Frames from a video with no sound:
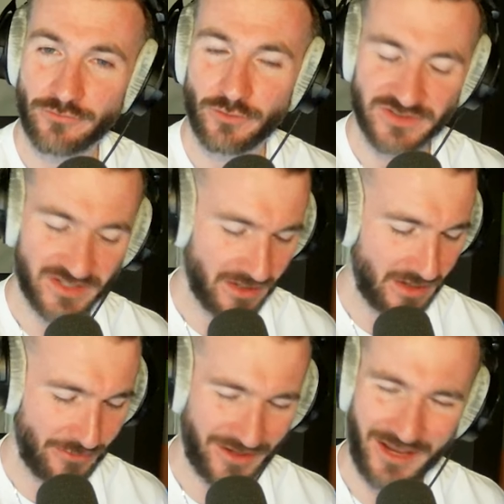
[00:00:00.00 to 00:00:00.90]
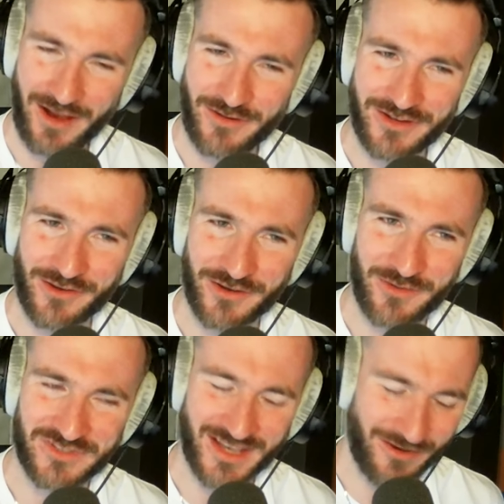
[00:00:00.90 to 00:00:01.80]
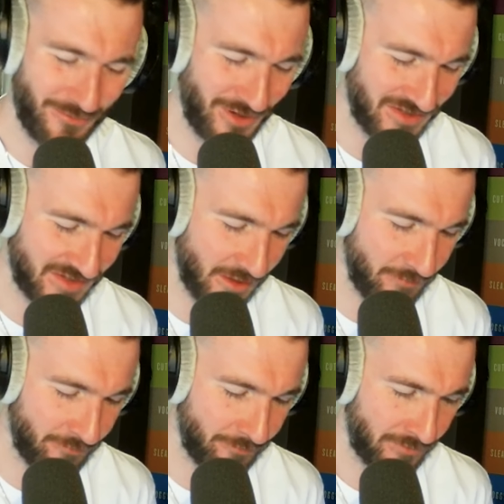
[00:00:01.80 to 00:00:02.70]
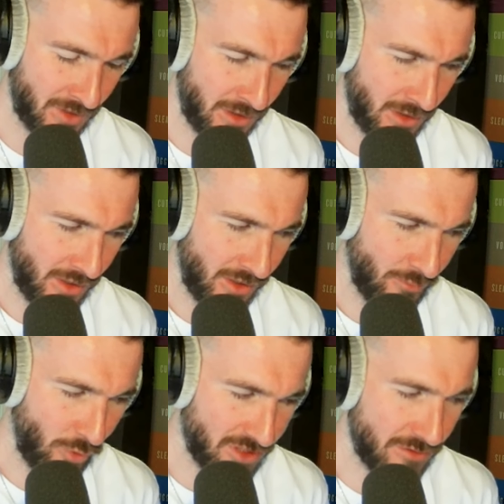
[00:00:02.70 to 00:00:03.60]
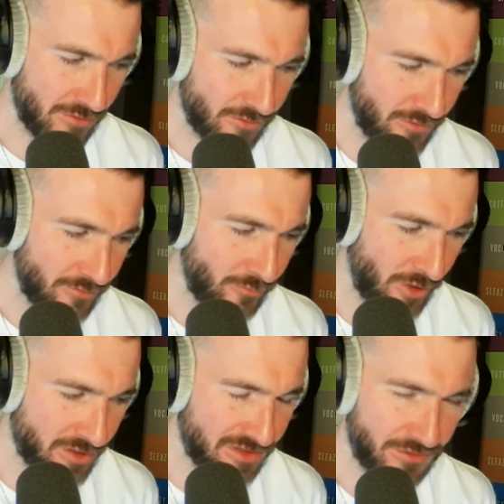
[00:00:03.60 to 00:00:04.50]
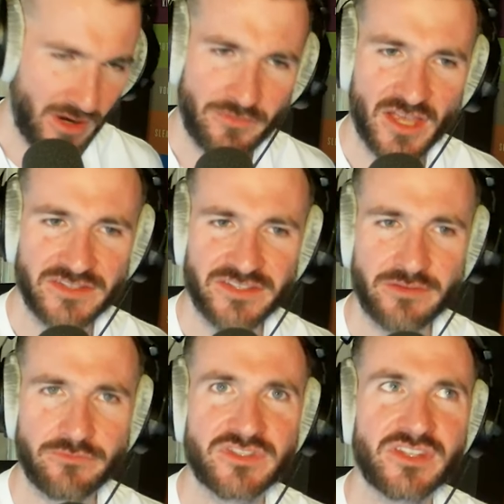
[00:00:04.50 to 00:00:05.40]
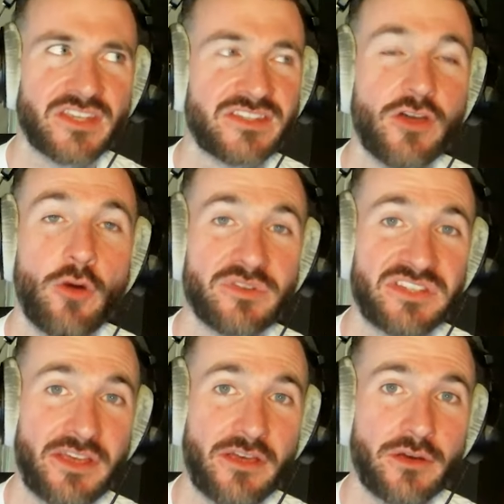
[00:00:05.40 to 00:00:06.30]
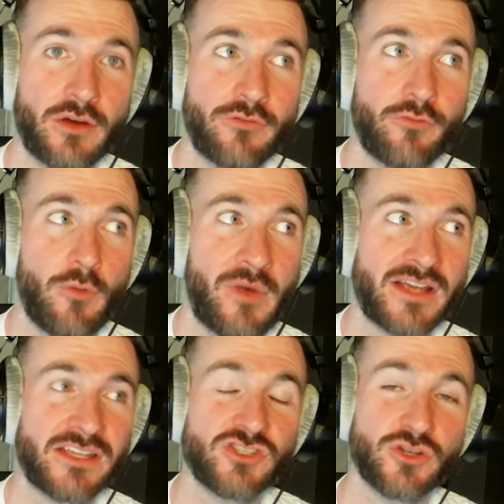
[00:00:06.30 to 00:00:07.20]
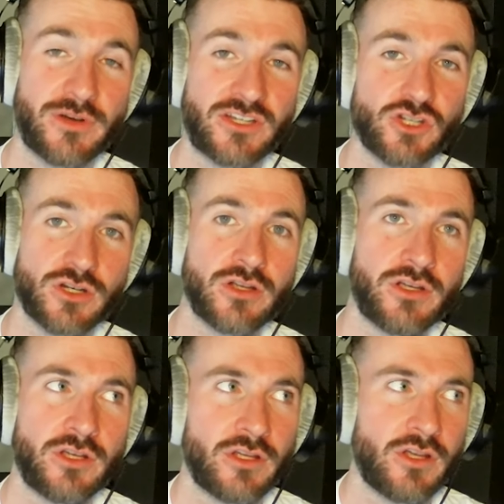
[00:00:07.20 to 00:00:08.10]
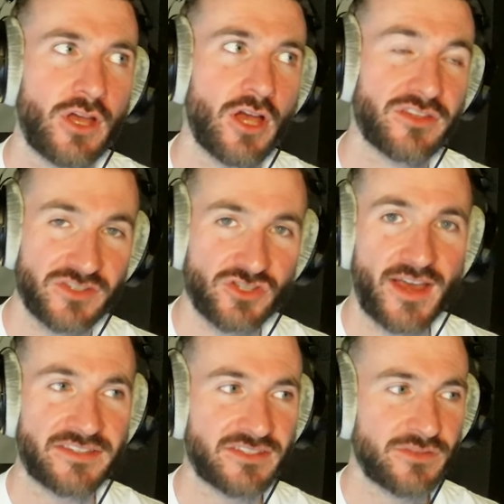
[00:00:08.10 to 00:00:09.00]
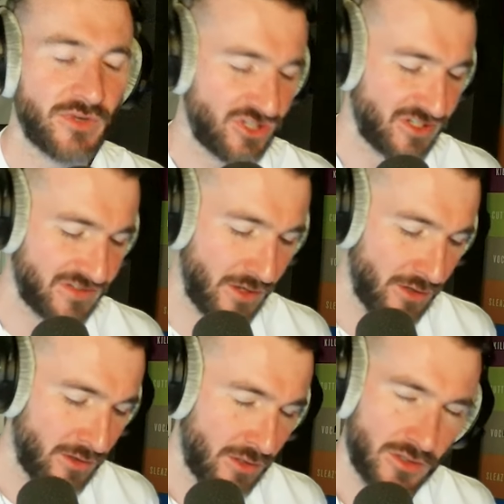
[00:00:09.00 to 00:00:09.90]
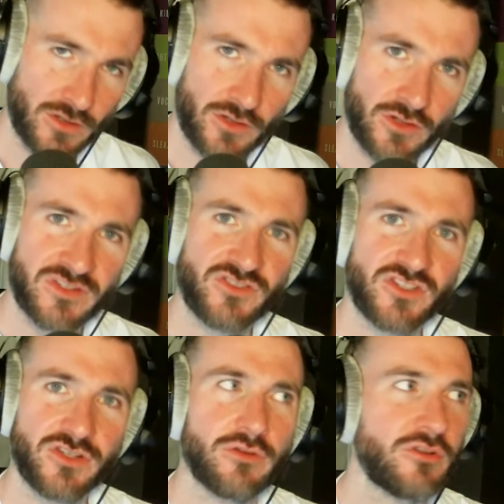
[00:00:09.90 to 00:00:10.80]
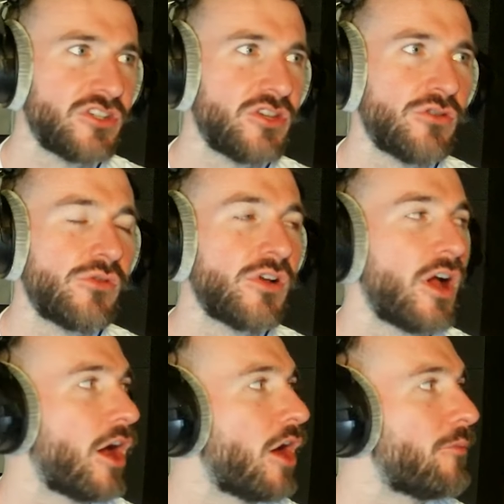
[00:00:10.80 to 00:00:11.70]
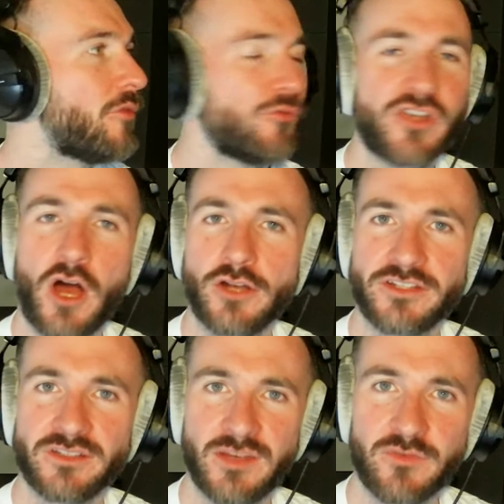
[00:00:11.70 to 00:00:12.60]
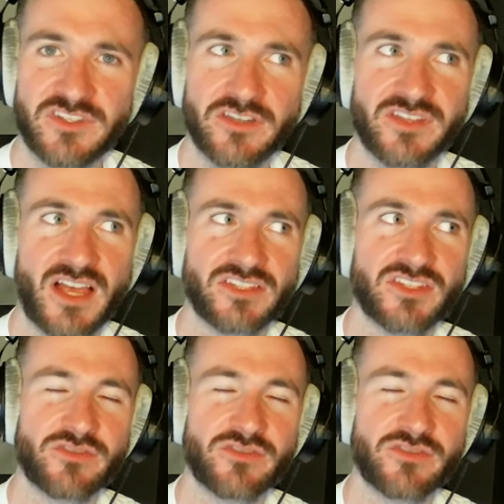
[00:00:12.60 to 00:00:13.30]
forward so. to seeing how it how it comes out. But um, what you what you described there seems is the opposite of what my intuition uh, suggests, which is that you said you you um, regarded limiters as